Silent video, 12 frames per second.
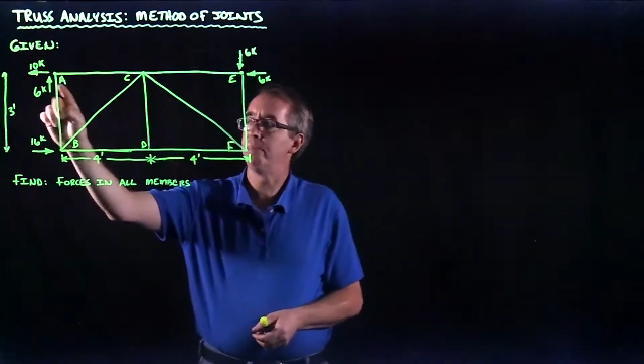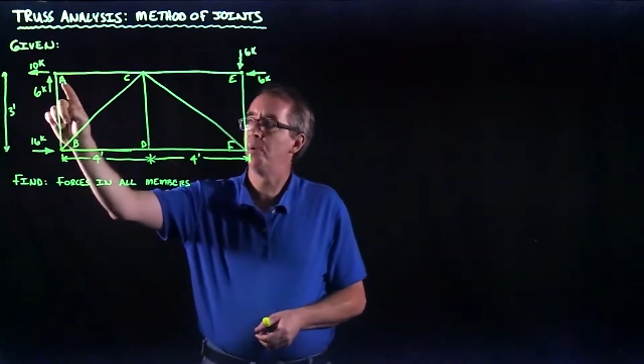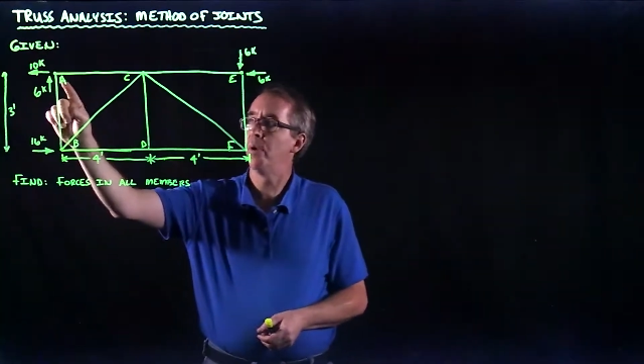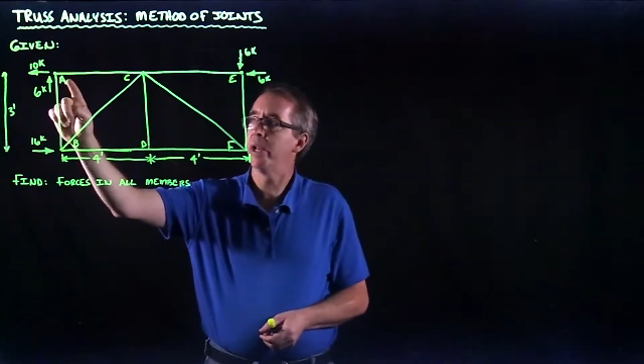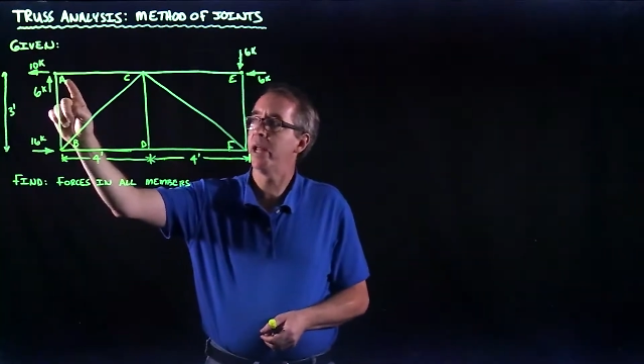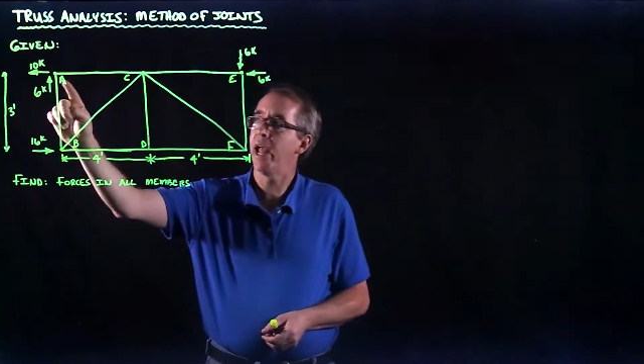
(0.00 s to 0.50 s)
at
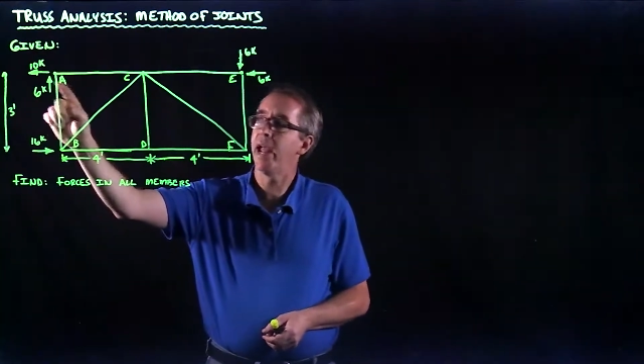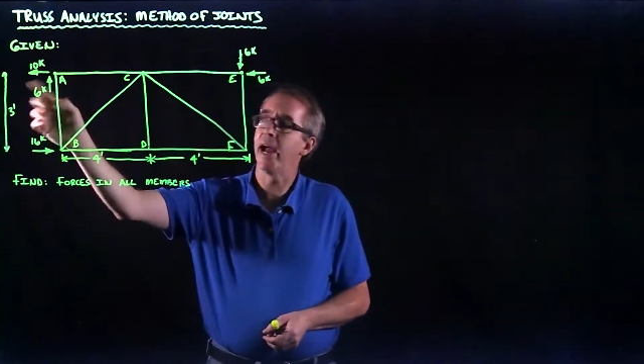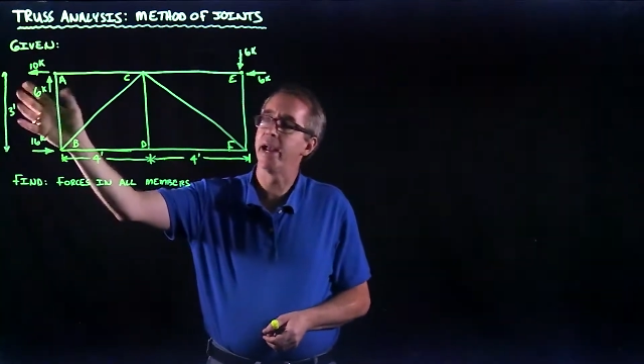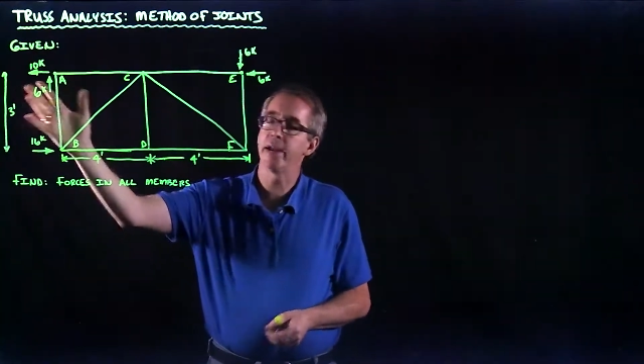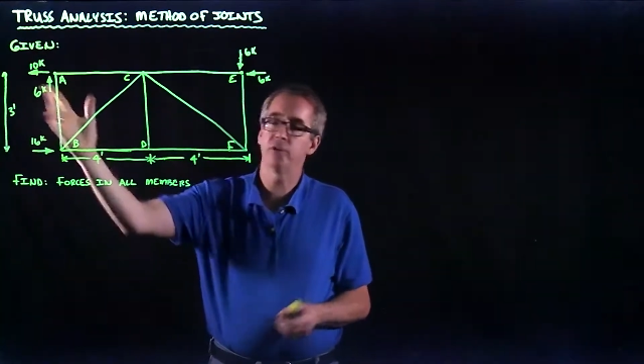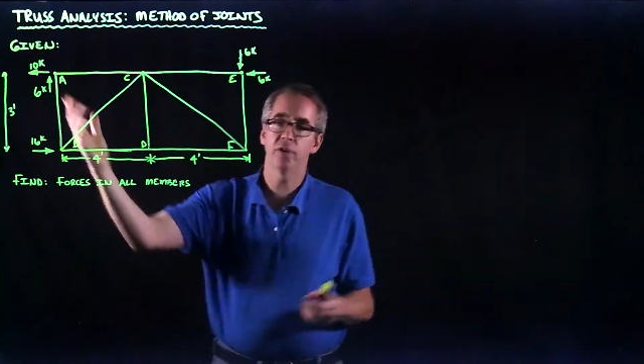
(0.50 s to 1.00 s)
point A,
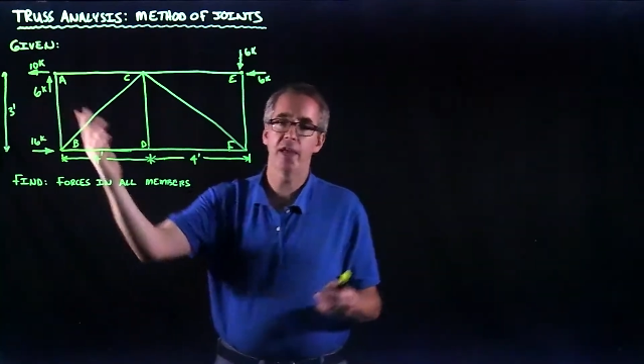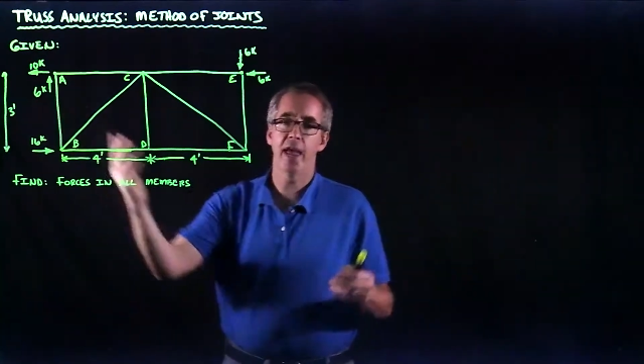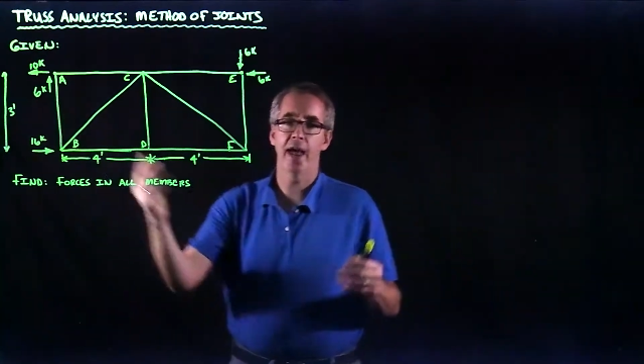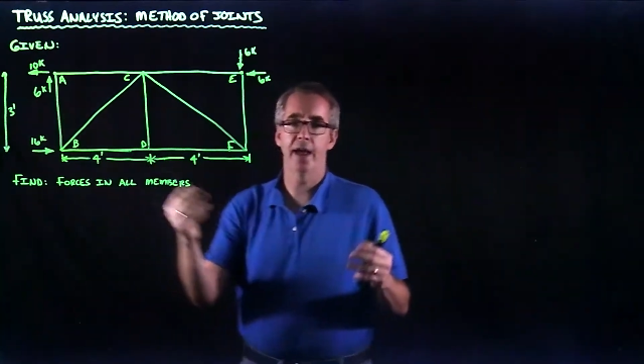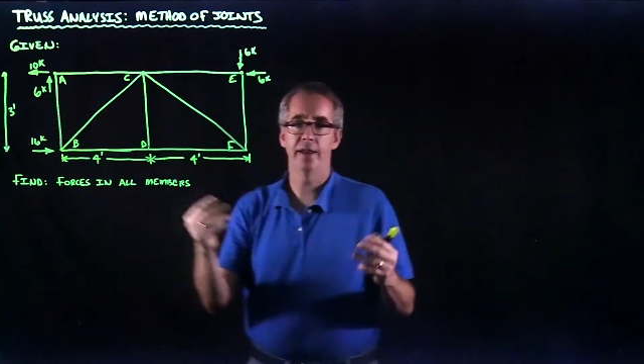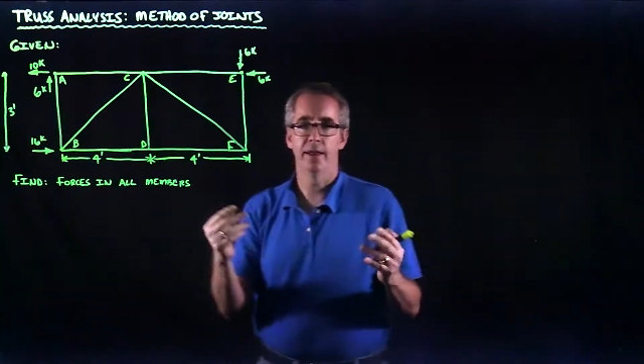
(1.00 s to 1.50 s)
I actually
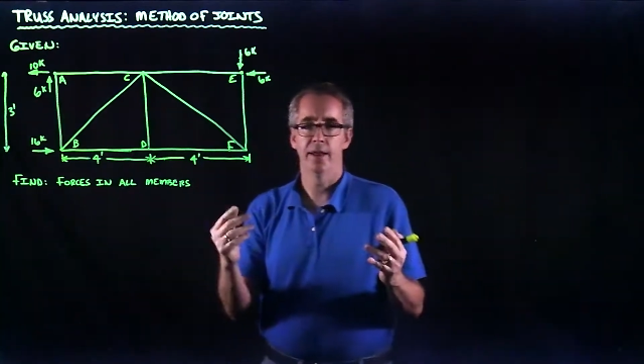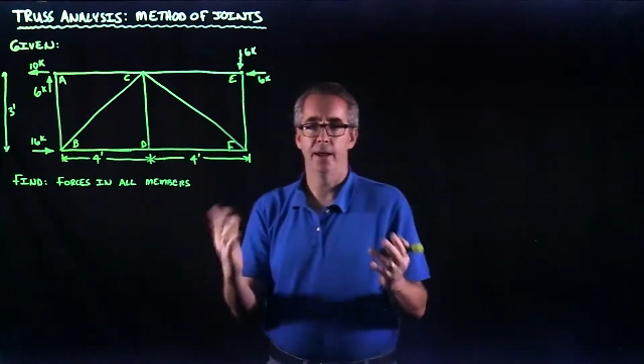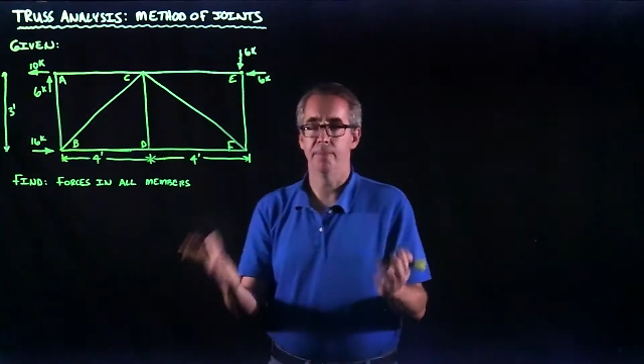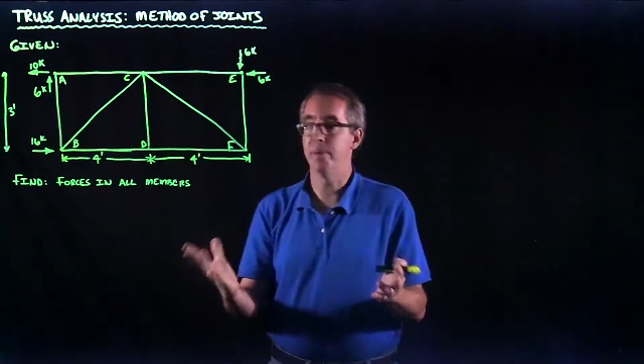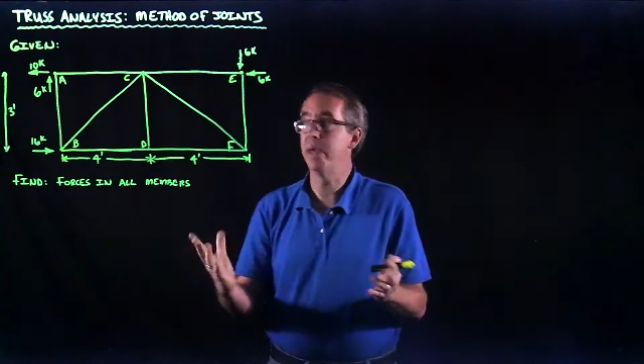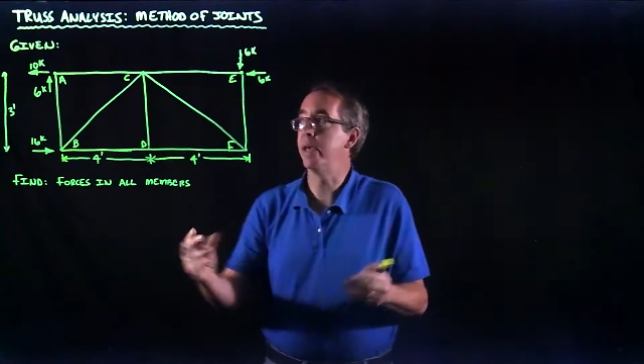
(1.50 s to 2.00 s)
had
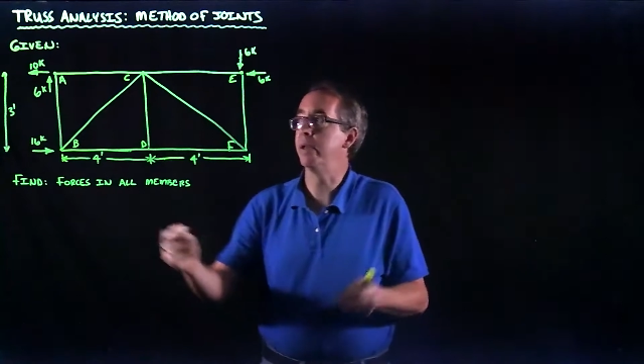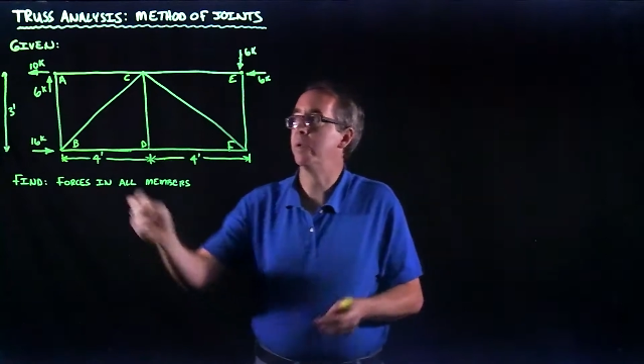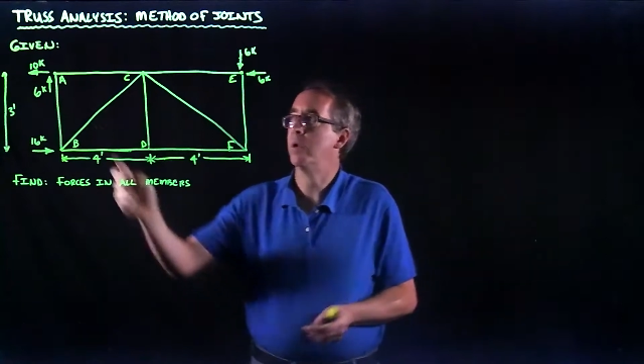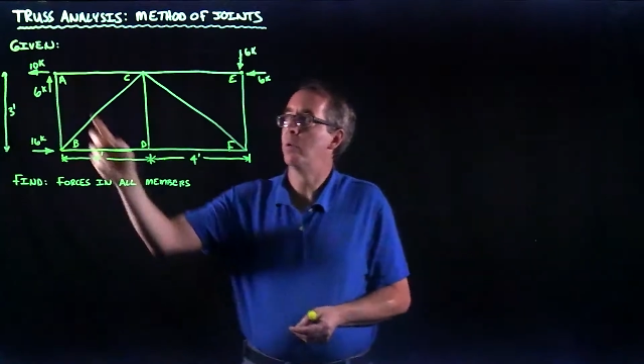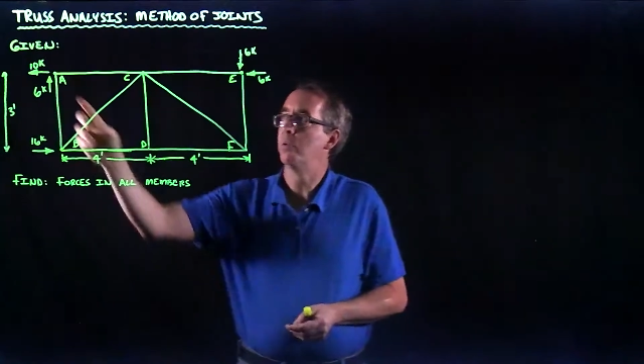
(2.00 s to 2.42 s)
a pin